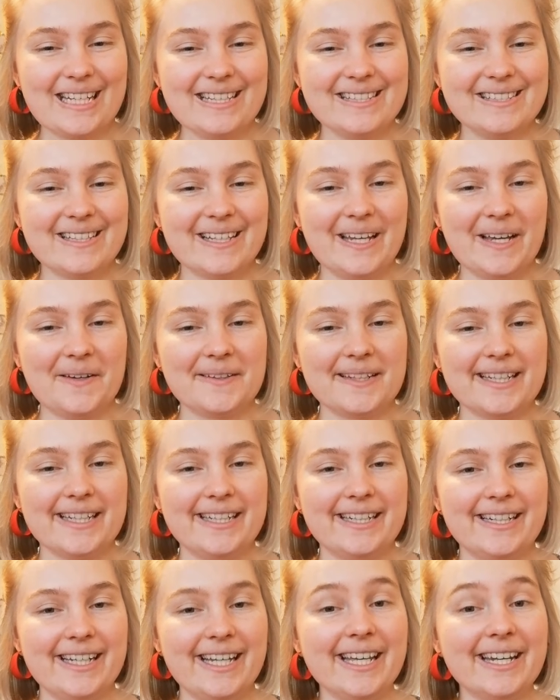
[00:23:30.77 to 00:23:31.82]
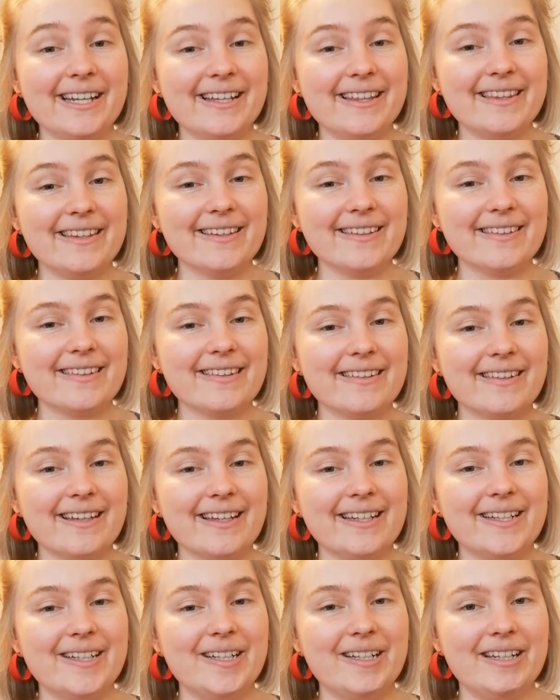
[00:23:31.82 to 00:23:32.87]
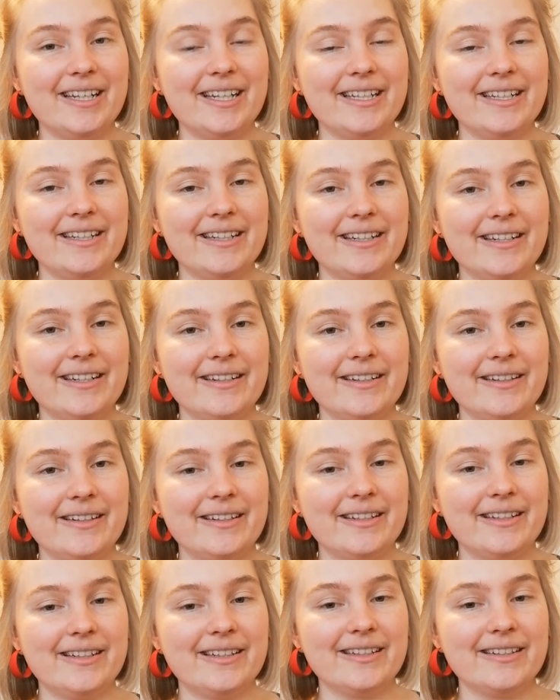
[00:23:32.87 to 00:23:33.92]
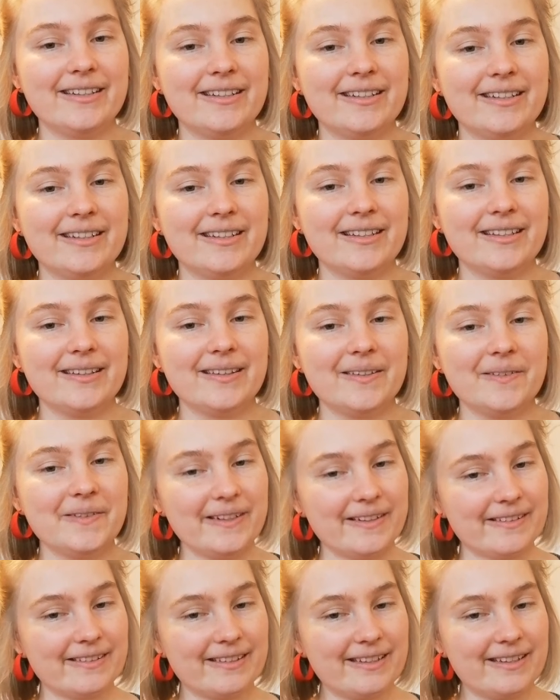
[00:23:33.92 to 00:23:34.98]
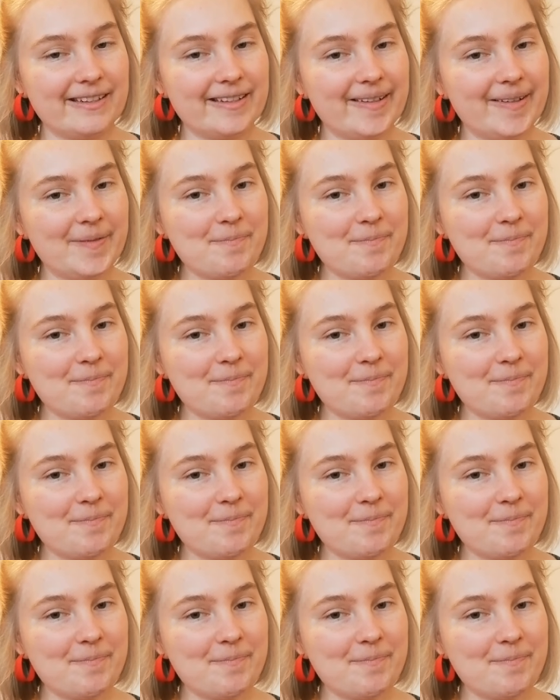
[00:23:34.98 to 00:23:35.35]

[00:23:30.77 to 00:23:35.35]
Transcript: see how I can edit this and the rest.